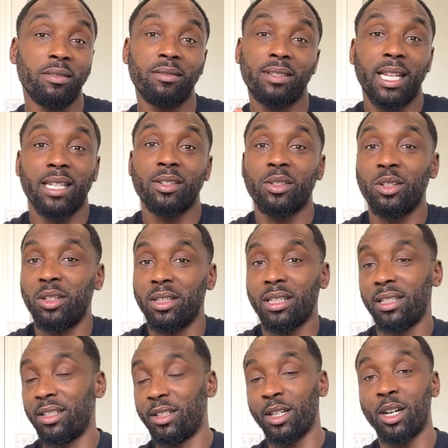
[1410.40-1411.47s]
that's not
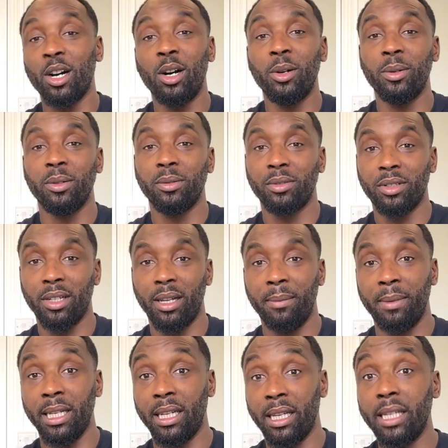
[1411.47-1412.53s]
the goal. Do you know what I
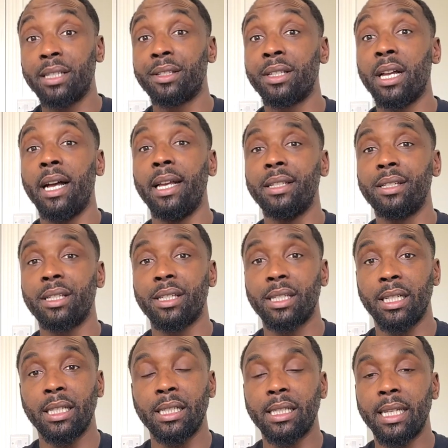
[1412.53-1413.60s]
mean? It is nice, it's an
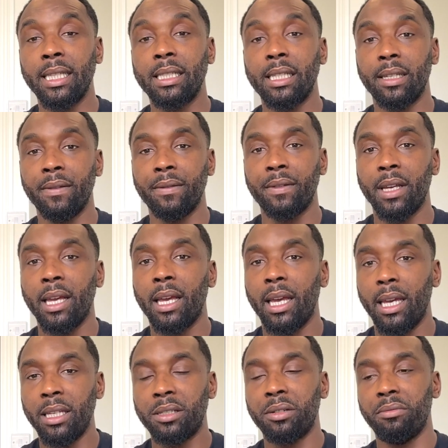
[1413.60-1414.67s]
incentive, it
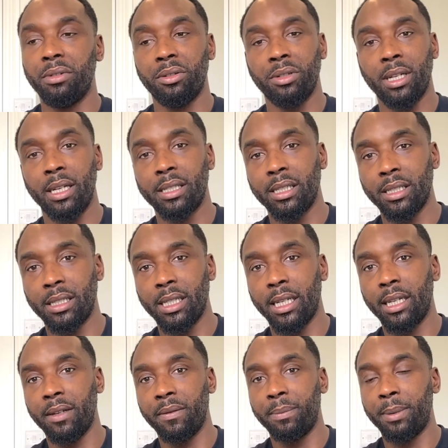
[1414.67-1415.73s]
is a real nice
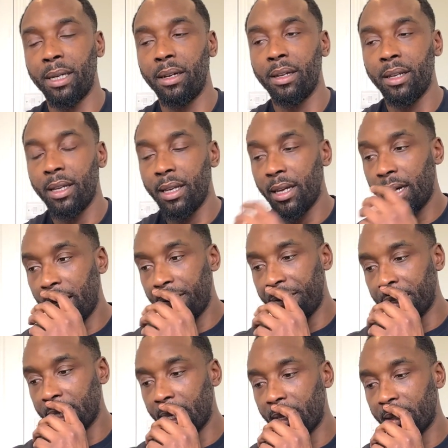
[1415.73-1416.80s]
incentive, but I
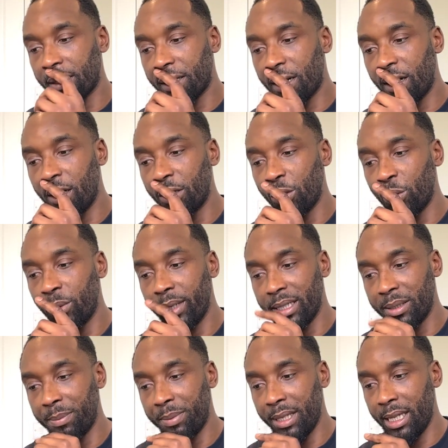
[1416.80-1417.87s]
think that can't always
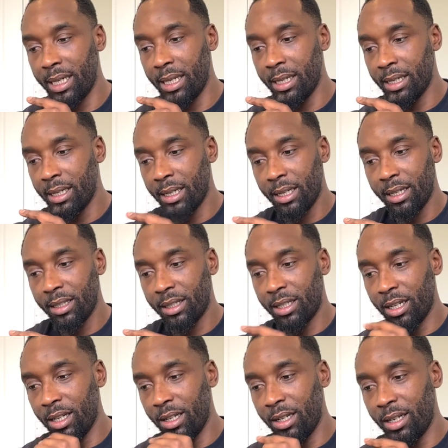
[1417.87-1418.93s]
be
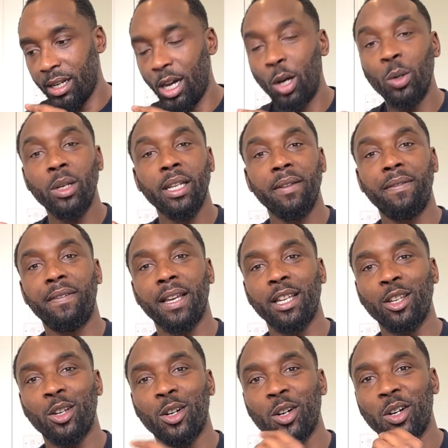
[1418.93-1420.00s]
the only thing
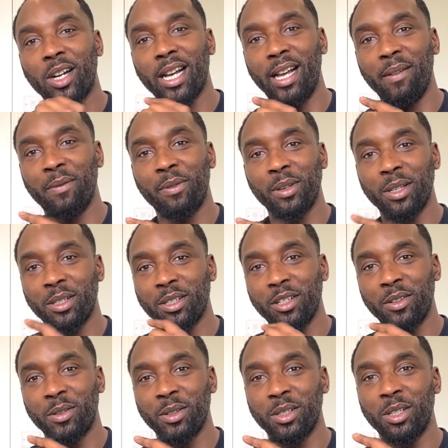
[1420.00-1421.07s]
you got going for yourself,
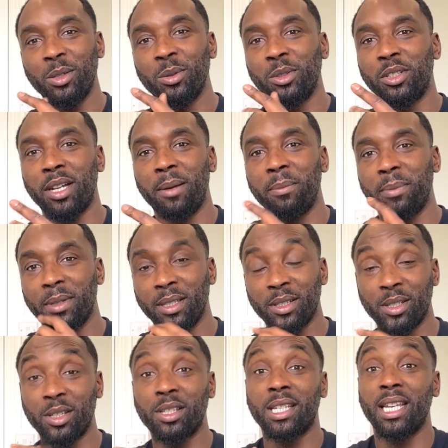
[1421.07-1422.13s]
because you'll jump and
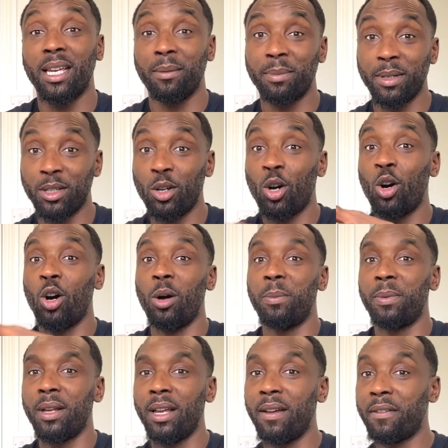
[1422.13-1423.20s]
skip and hop
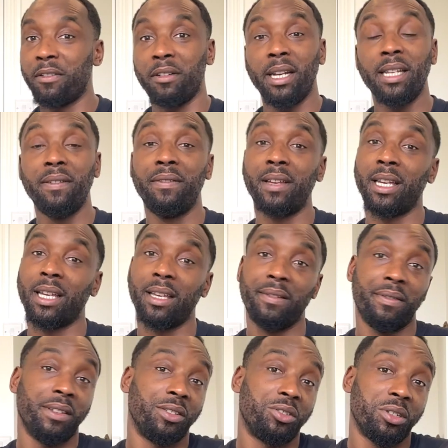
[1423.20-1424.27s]
for anything if
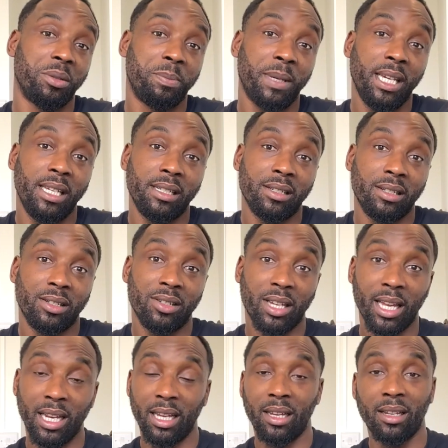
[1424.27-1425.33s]
it's just peas. Do you
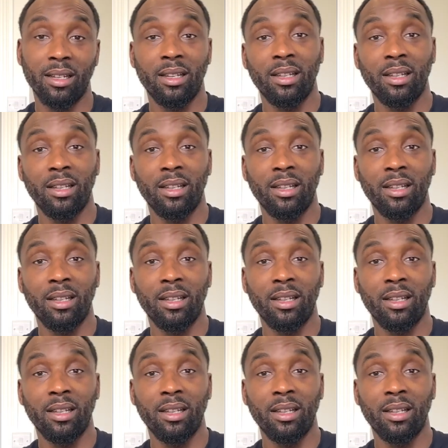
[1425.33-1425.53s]
get it?